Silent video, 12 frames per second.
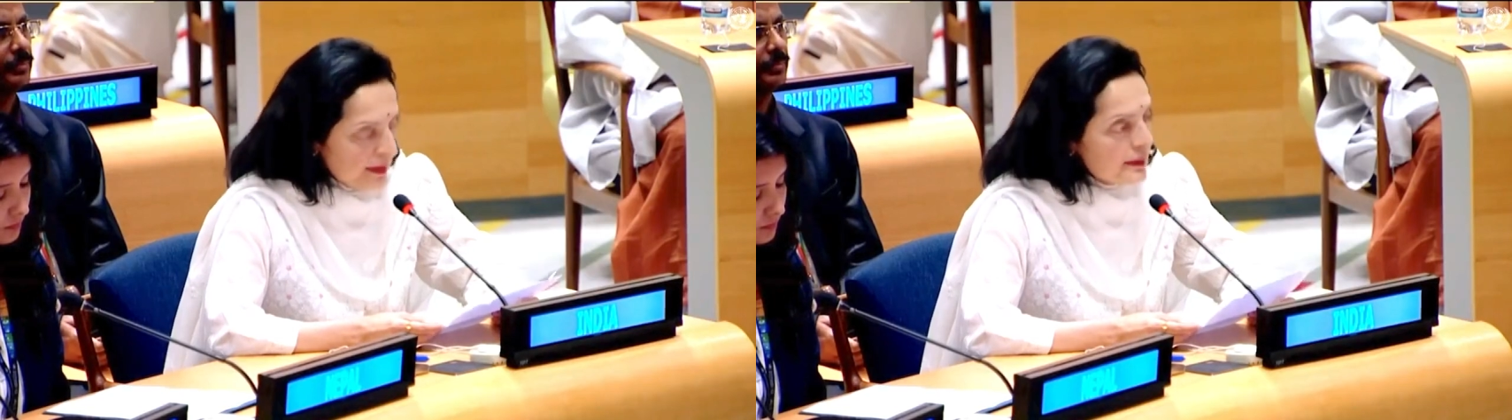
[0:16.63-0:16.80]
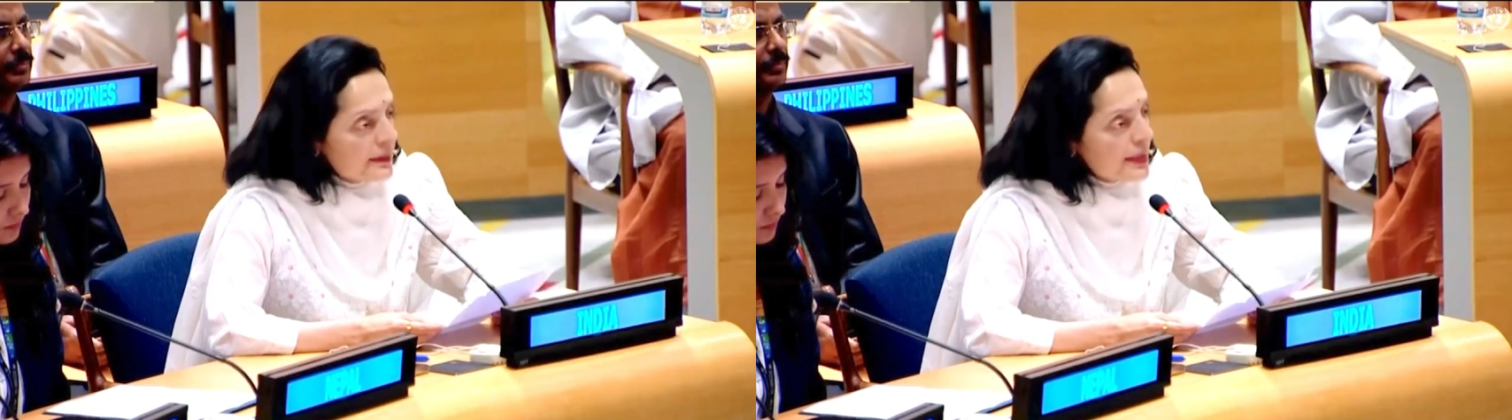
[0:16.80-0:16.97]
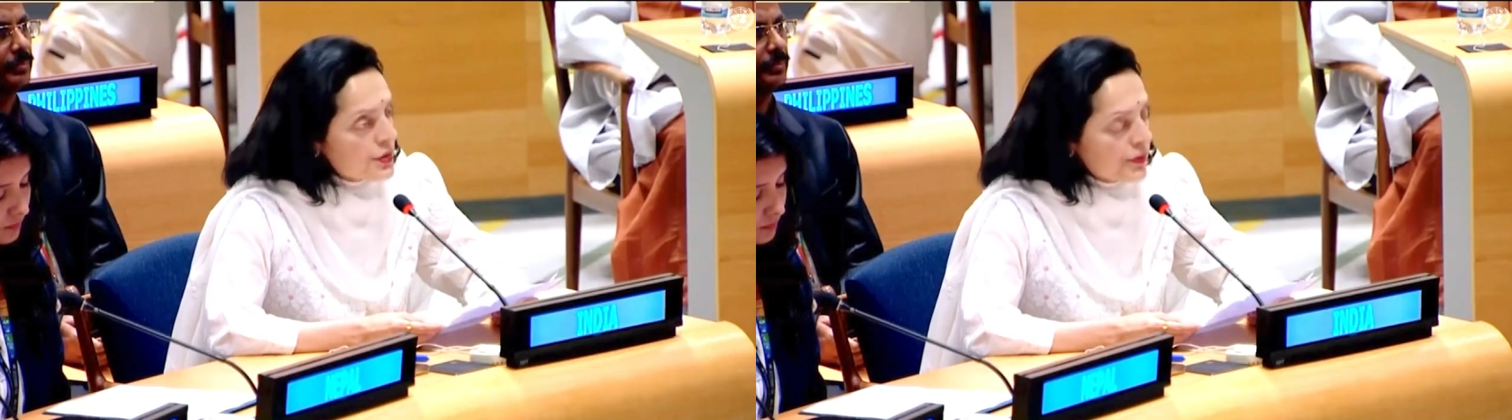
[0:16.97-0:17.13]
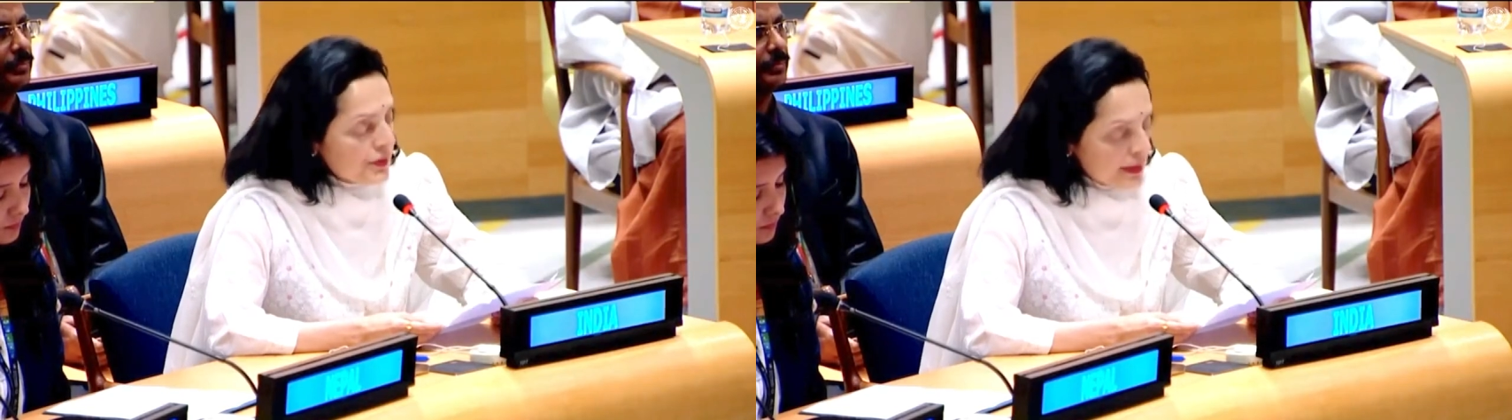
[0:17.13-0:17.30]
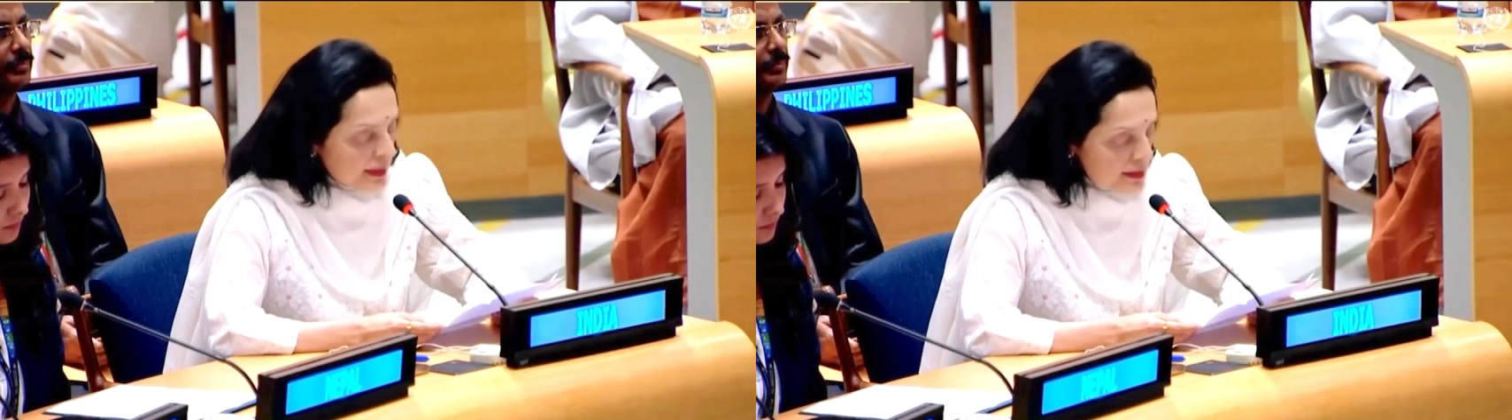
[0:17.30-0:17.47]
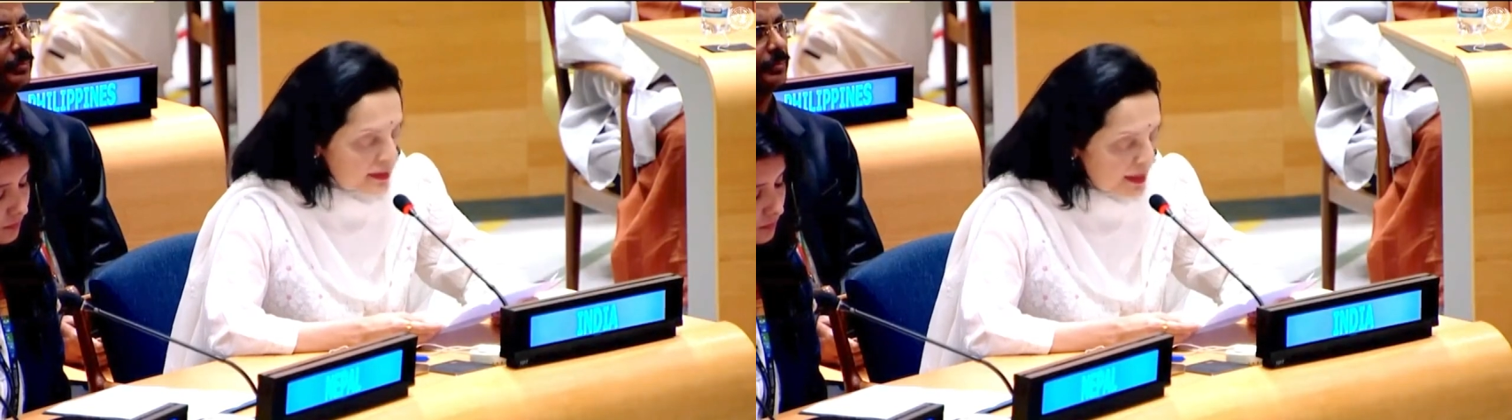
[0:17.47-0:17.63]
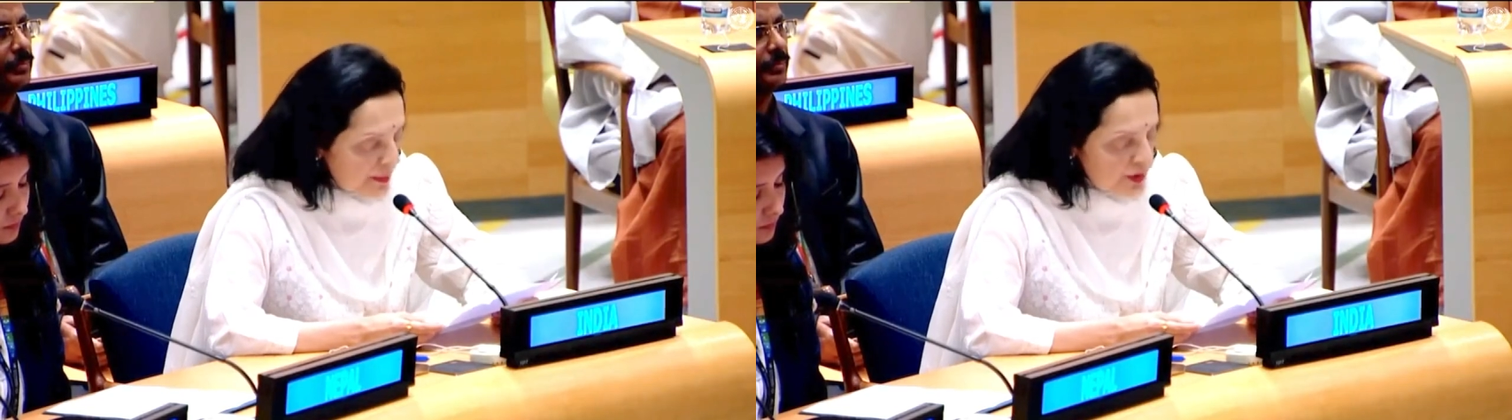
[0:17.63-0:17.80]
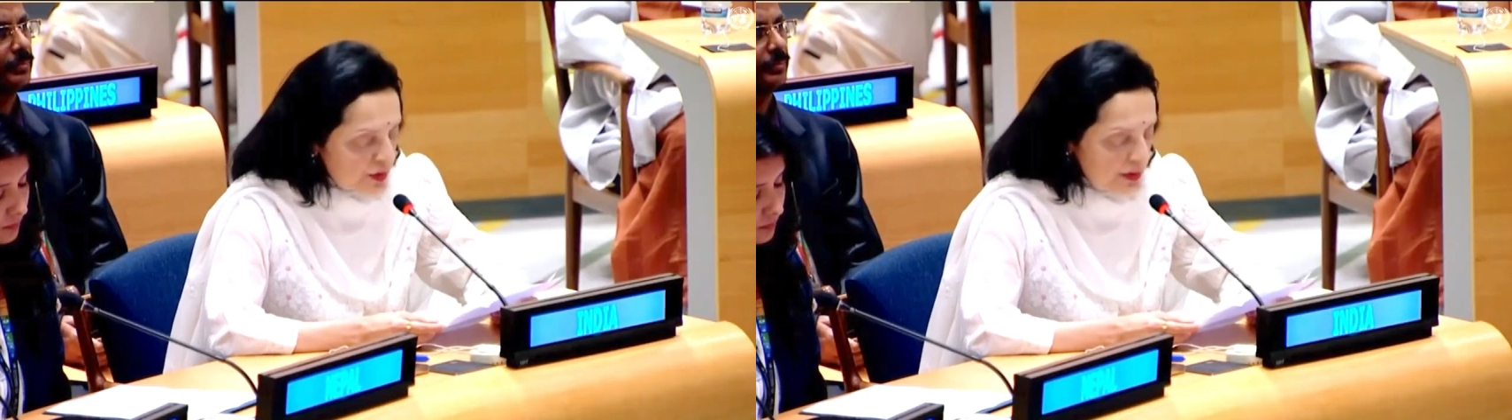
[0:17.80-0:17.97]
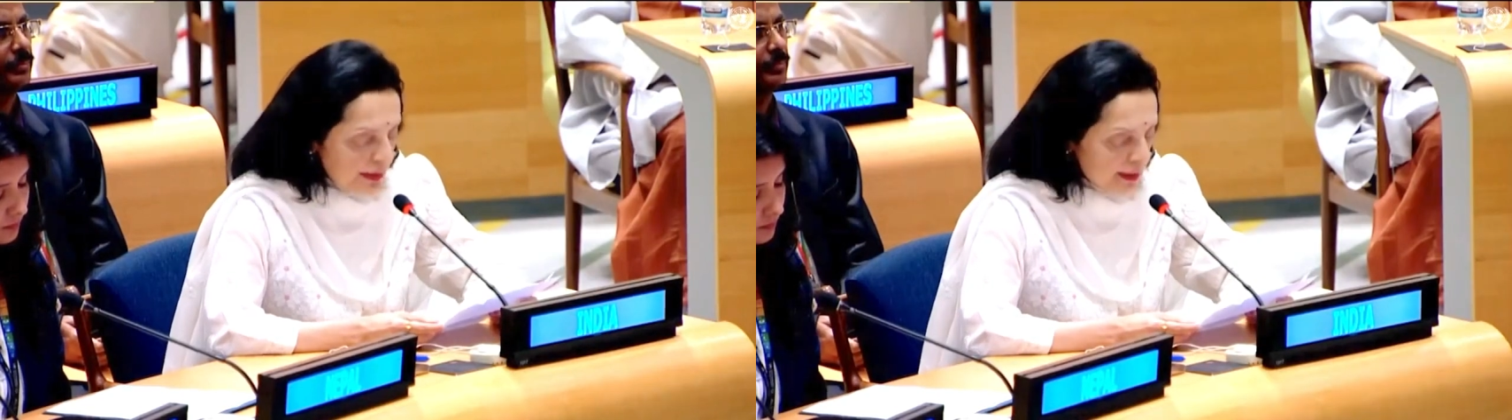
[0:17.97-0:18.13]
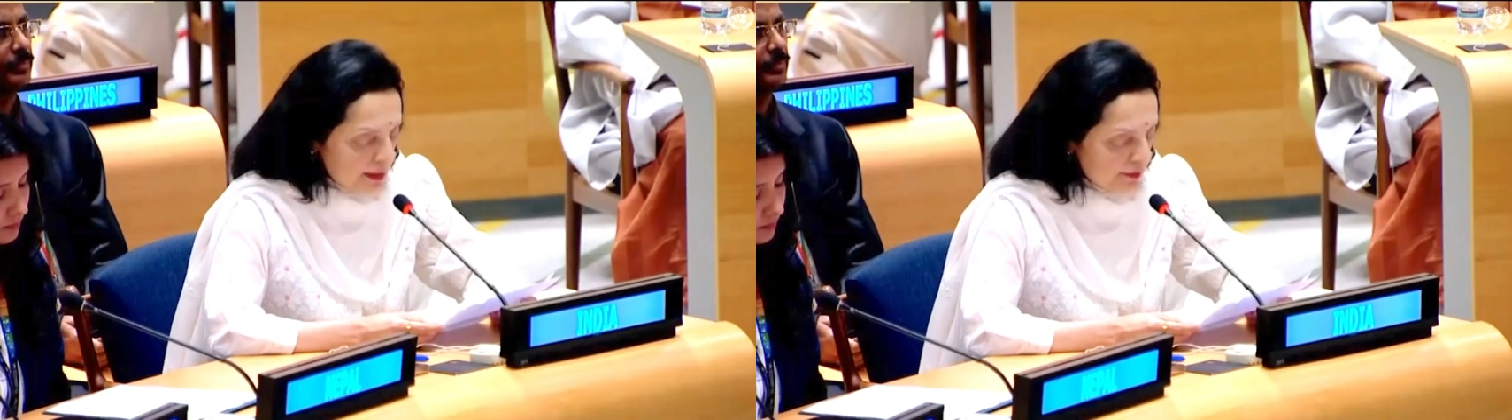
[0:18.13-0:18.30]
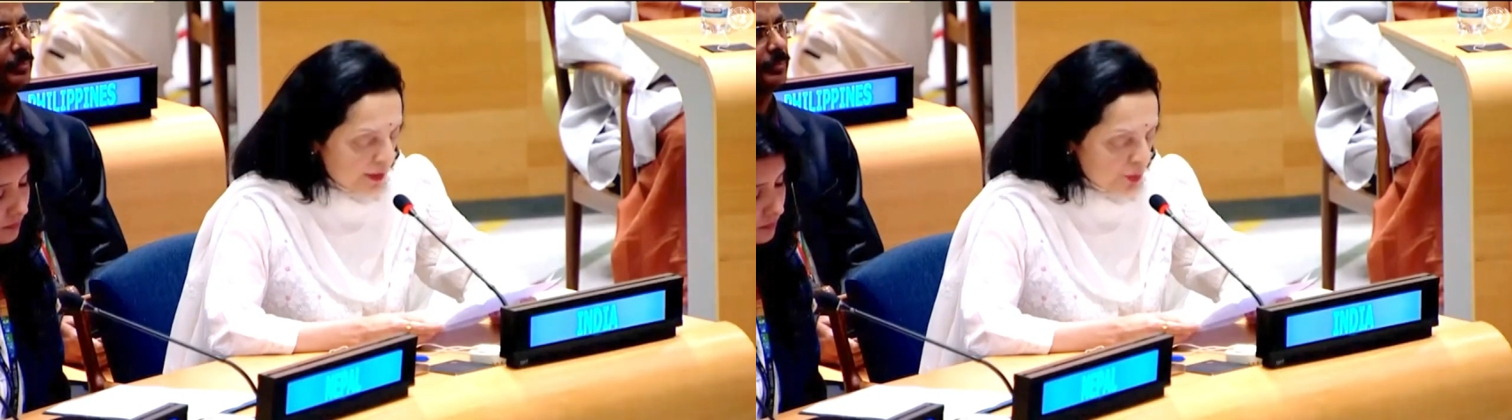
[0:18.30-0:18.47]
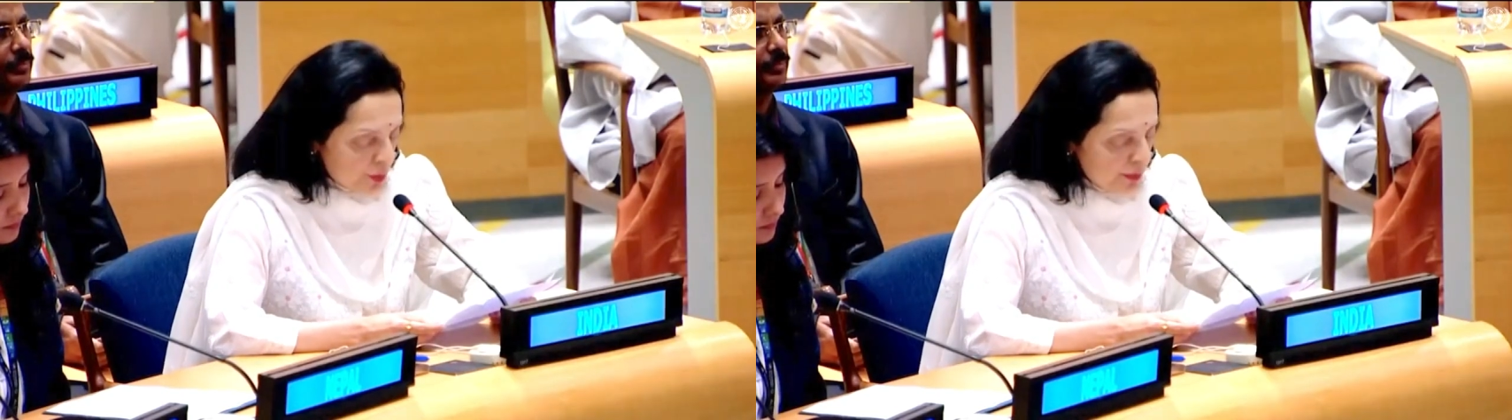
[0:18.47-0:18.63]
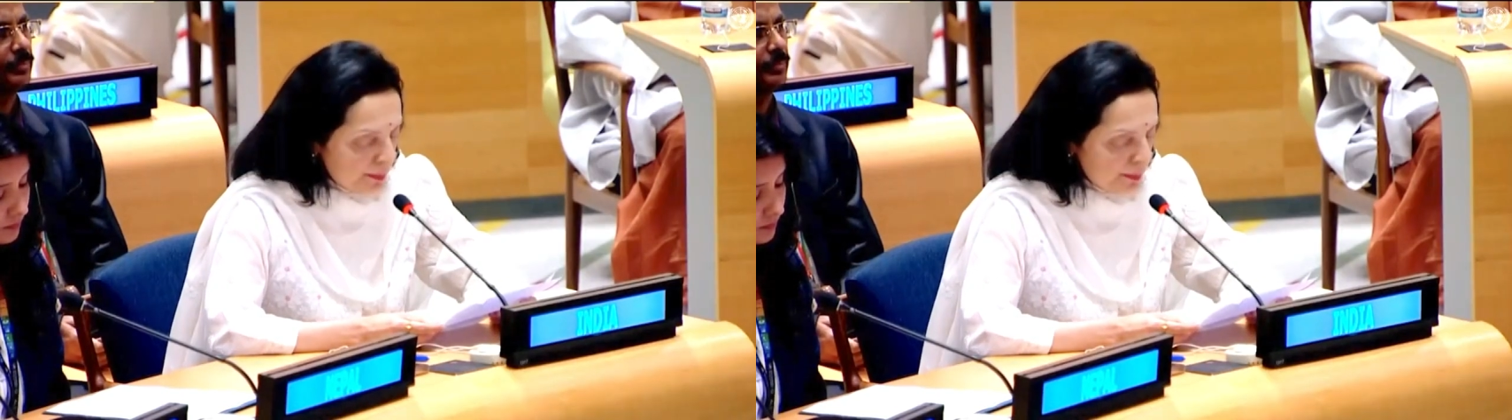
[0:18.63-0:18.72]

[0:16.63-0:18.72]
that of an exceptional individual